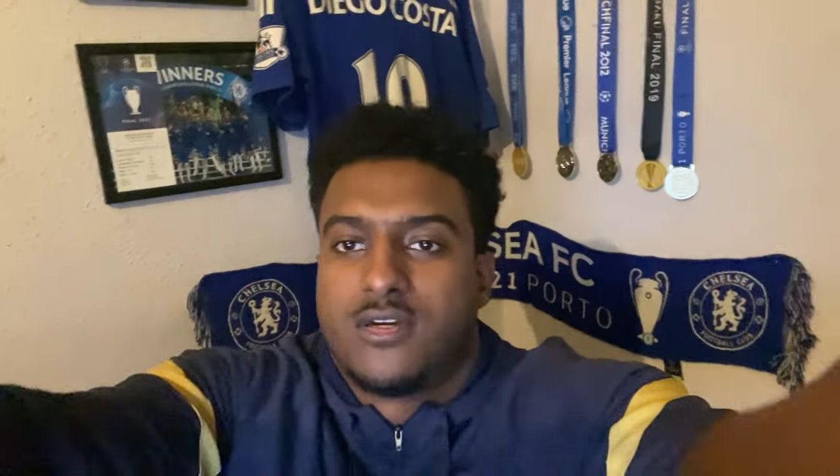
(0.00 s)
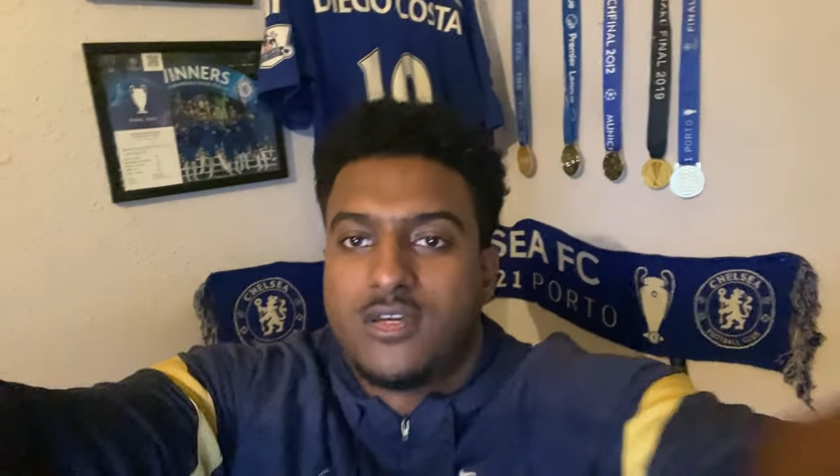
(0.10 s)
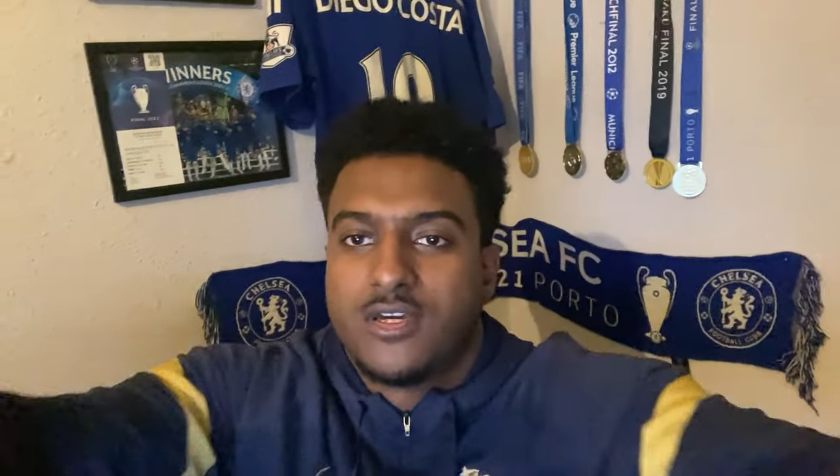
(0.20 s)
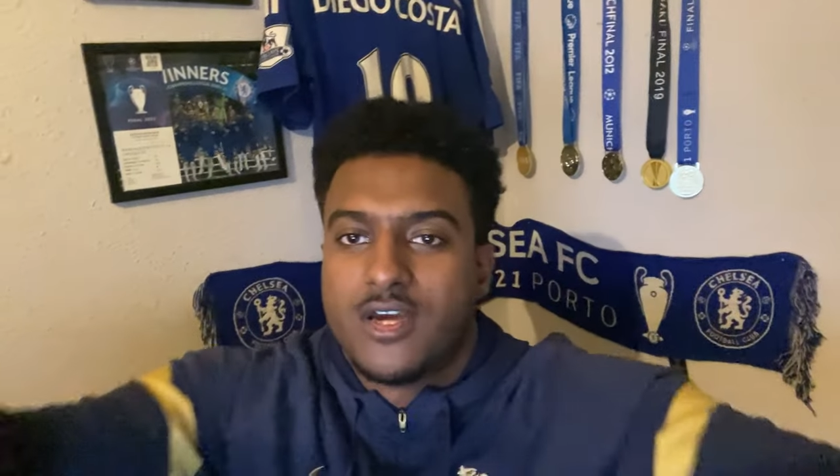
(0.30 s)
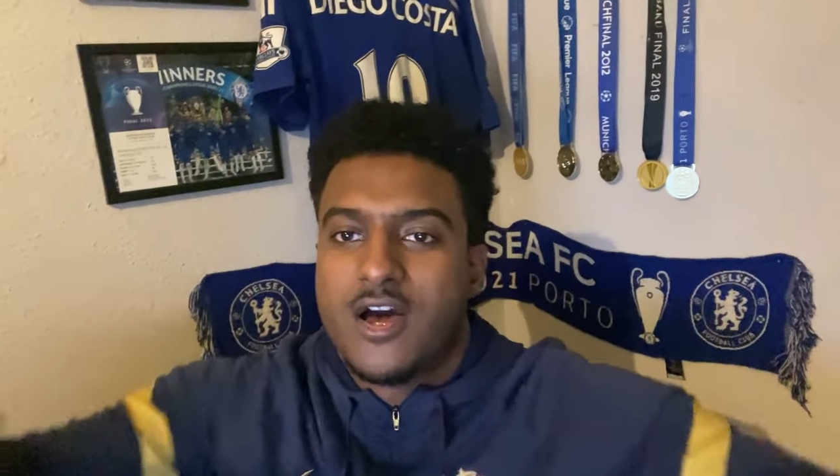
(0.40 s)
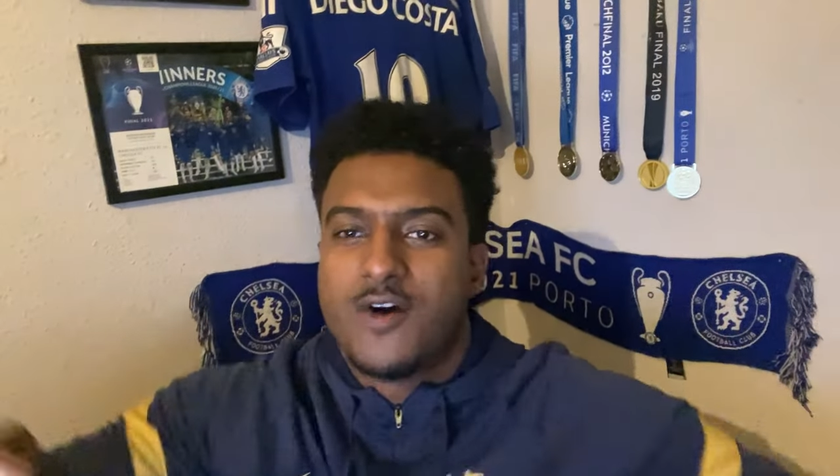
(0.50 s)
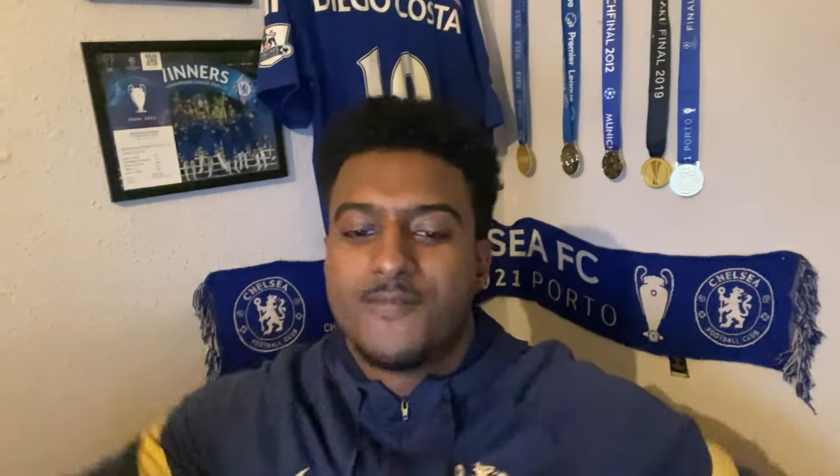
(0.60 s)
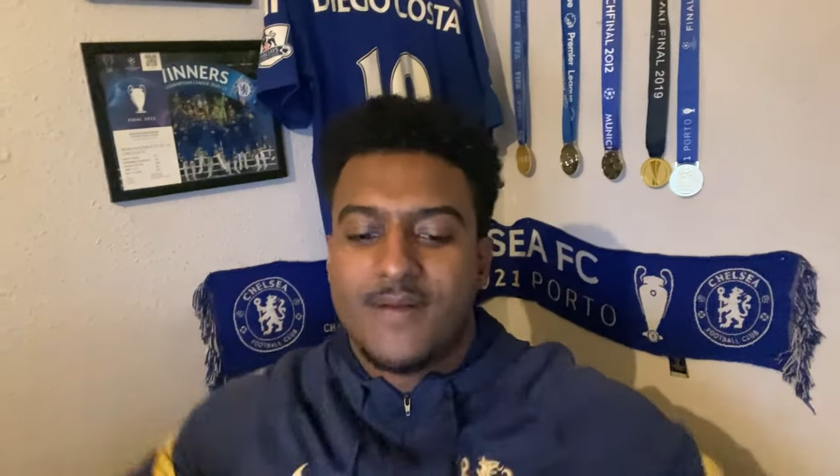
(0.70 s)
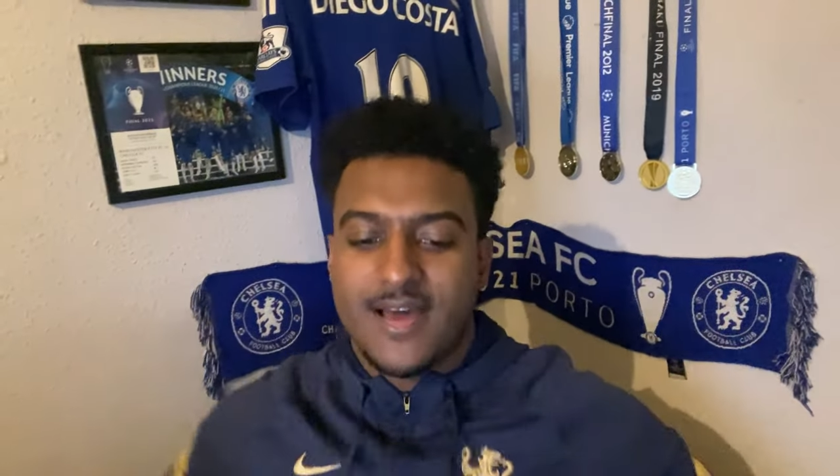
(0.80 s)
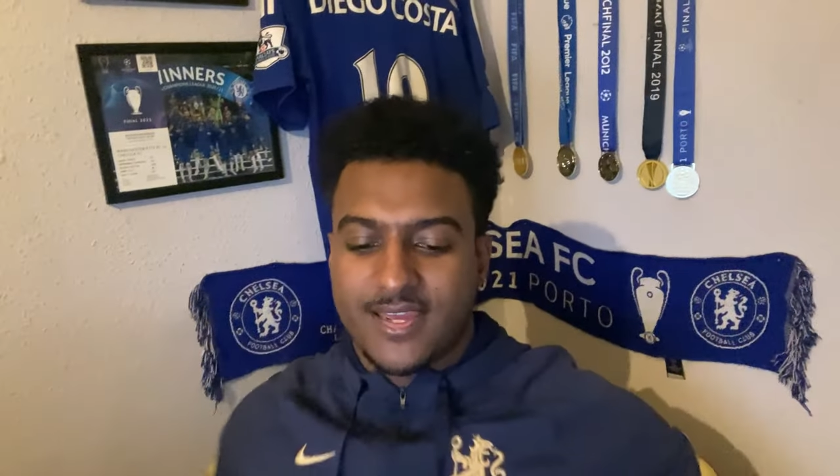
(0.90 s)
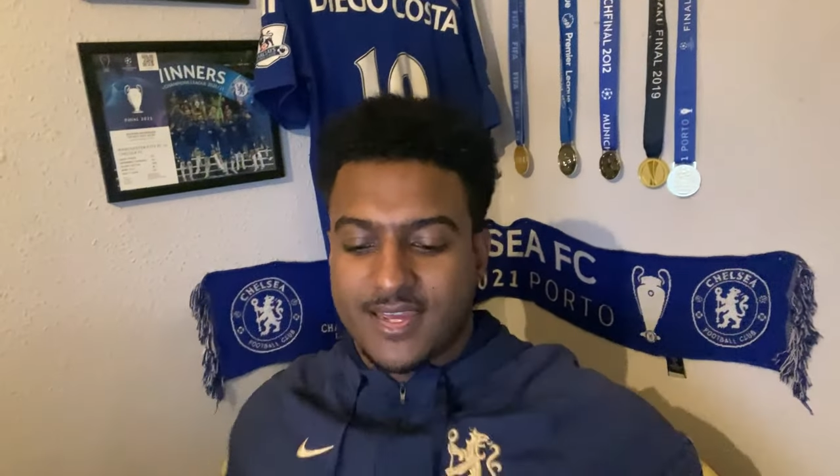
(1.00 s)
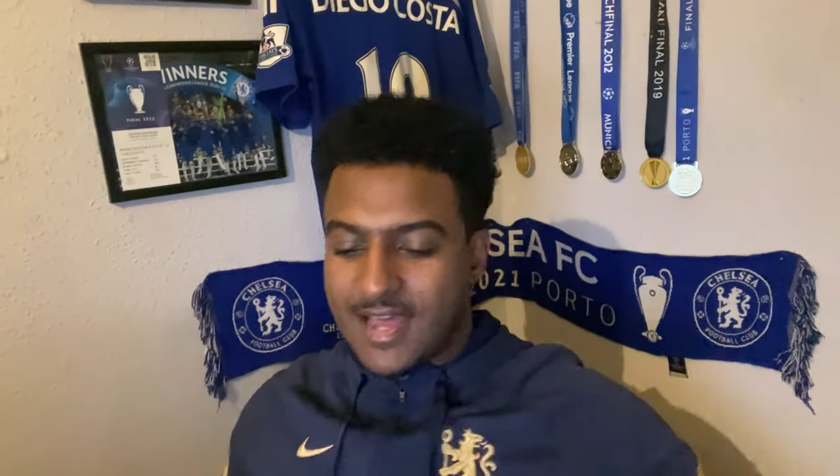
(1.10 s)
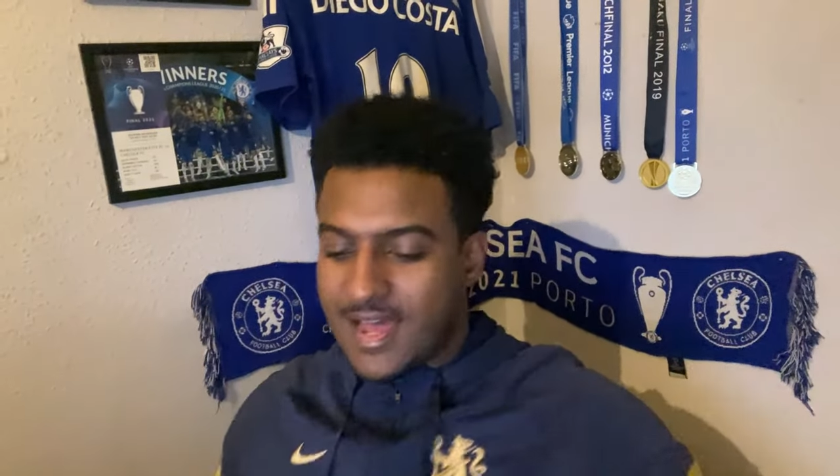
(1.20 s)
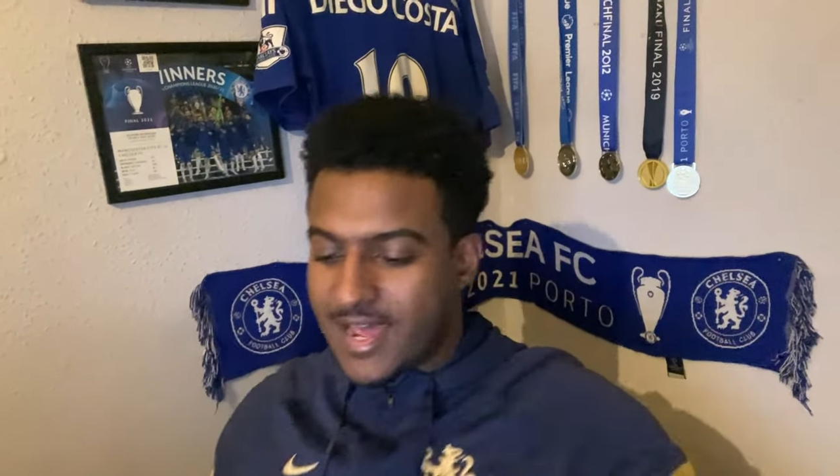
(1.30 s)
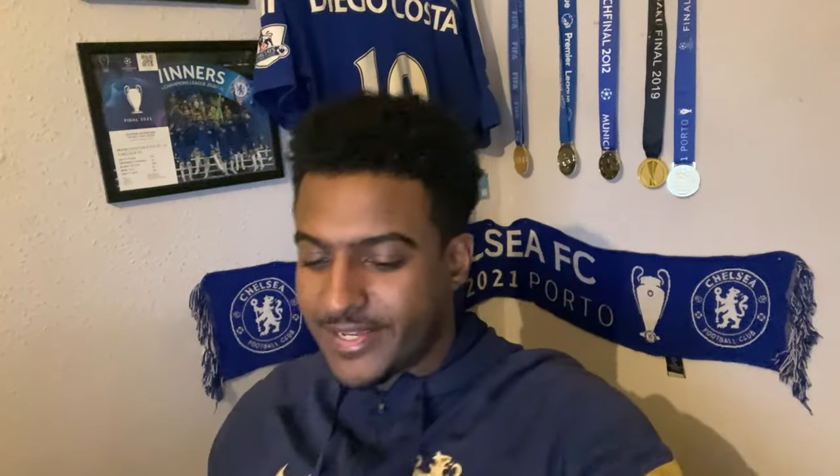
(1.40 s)
Yo, my
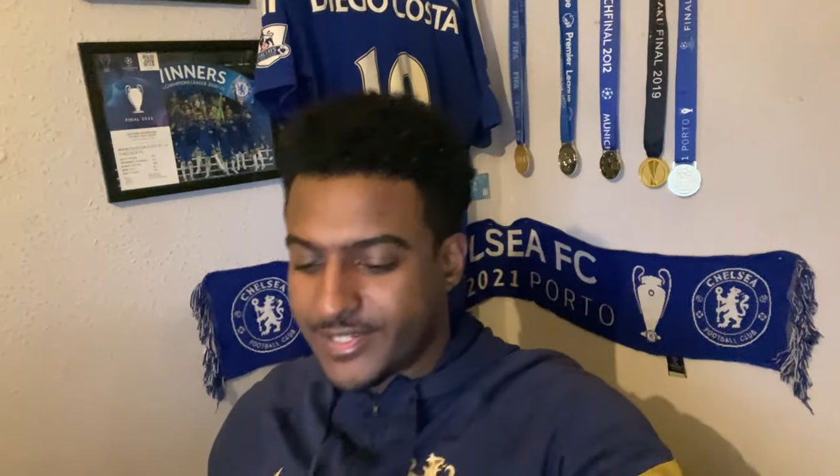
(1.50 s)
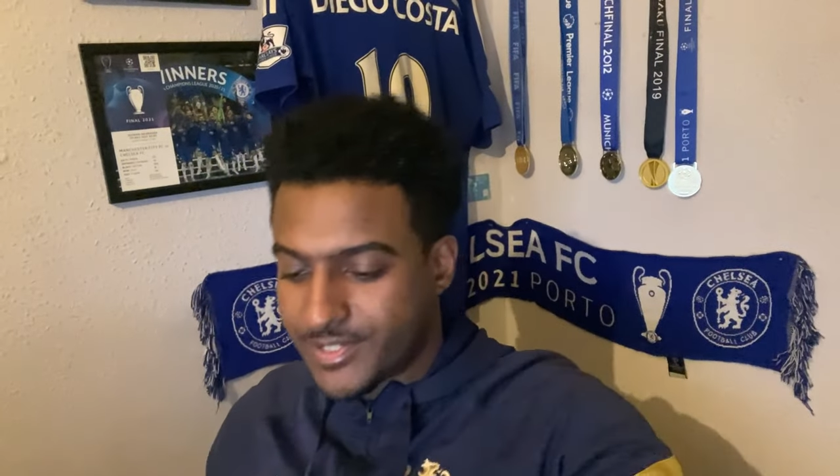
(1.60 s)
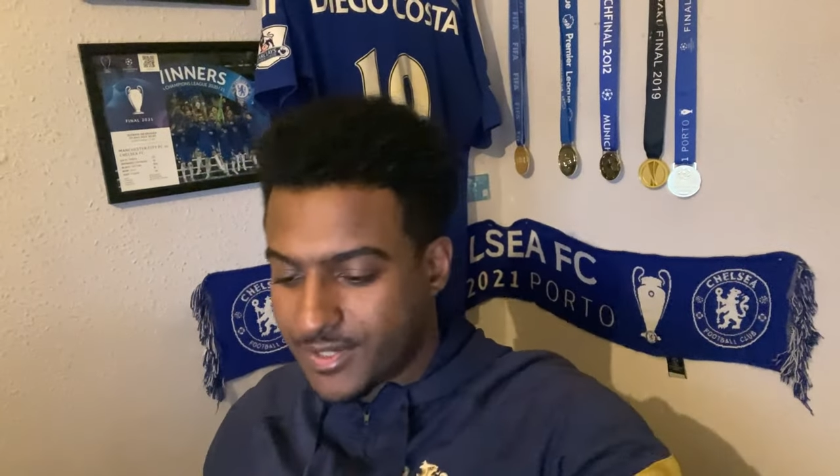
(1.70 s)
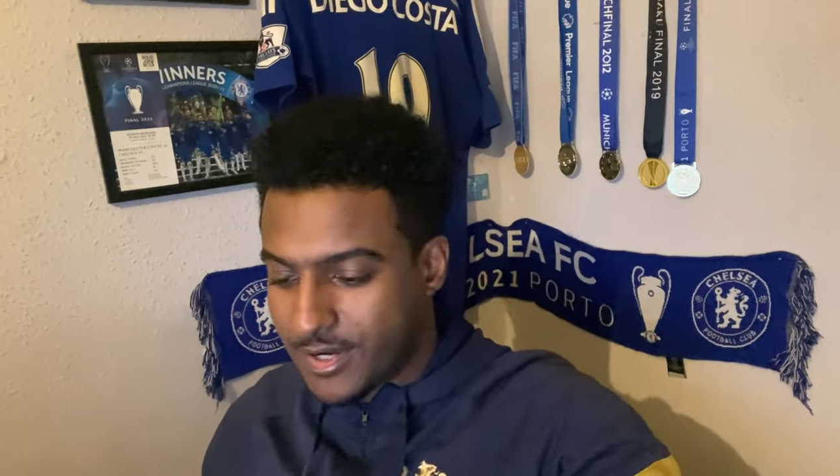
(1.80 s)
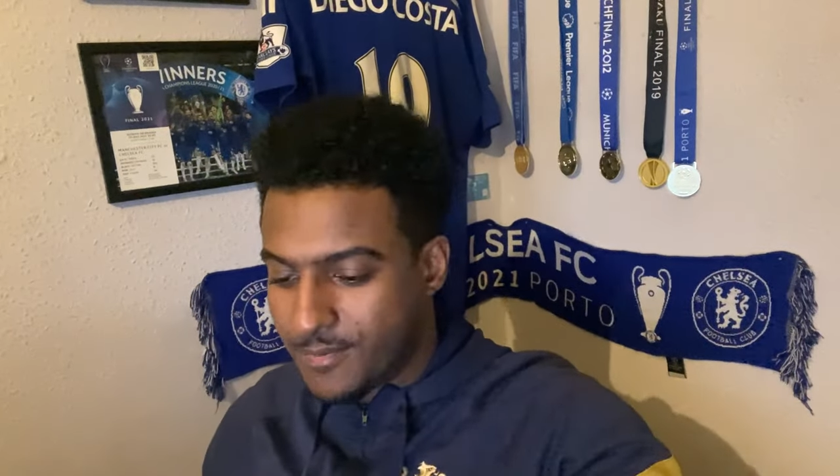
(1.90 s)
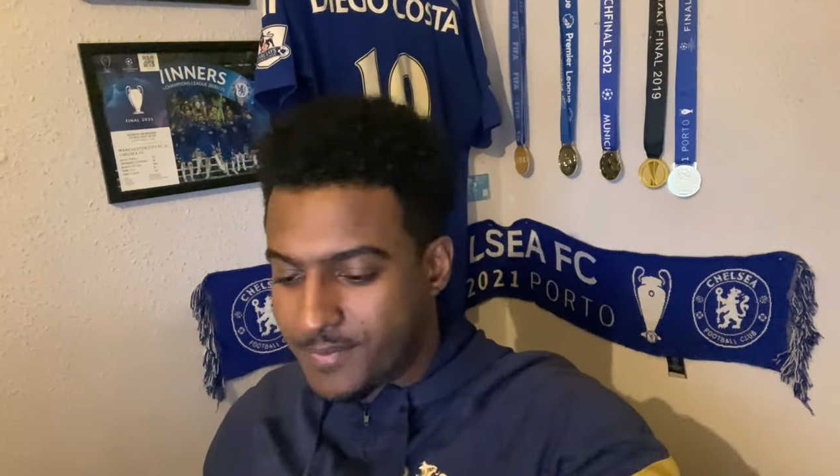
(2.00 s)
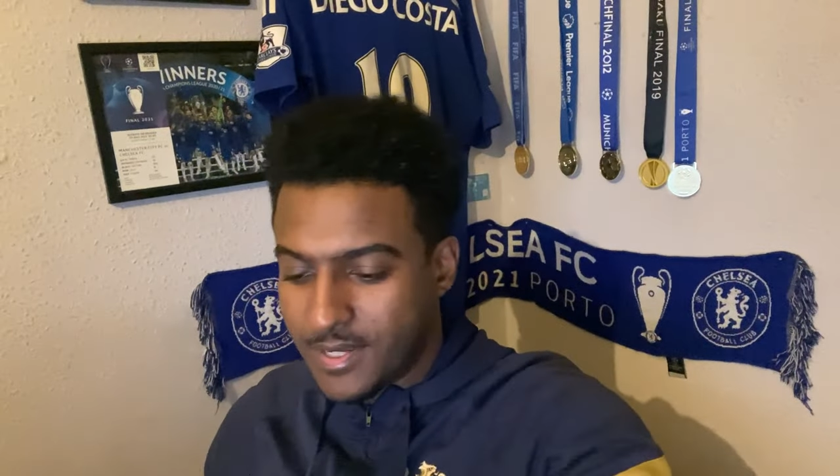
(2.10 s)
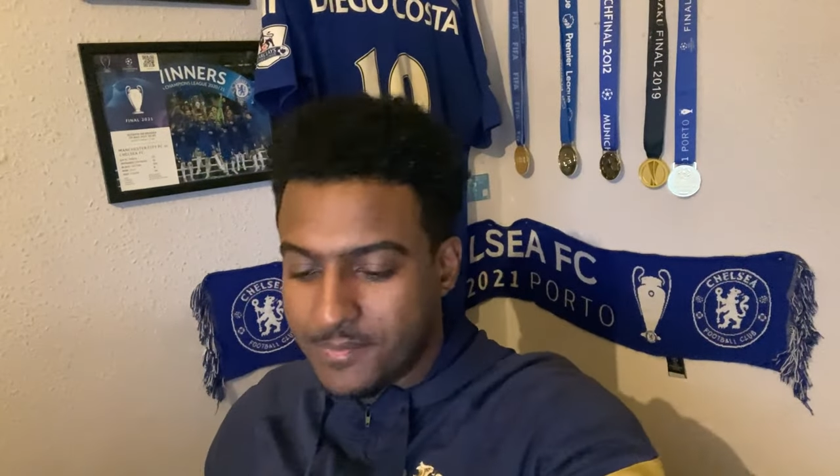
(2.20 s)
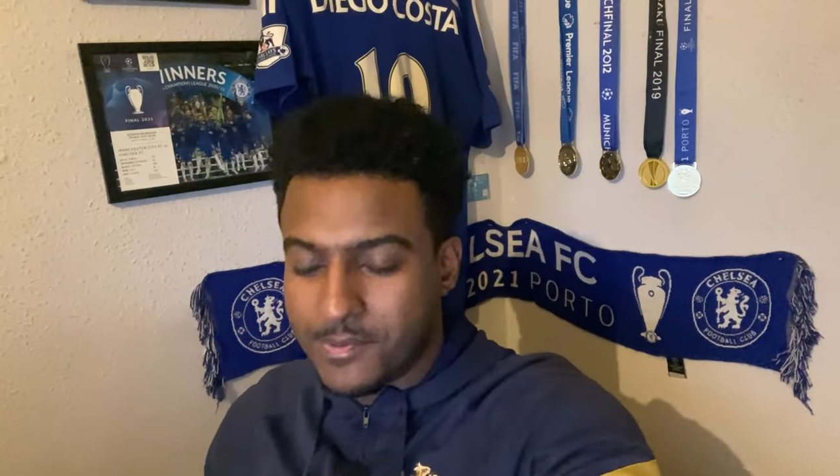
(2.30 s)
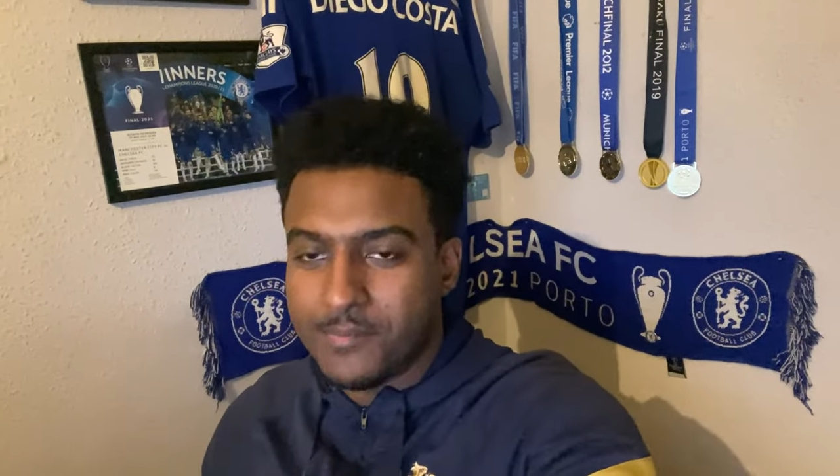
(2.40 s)
guys. Yo, people.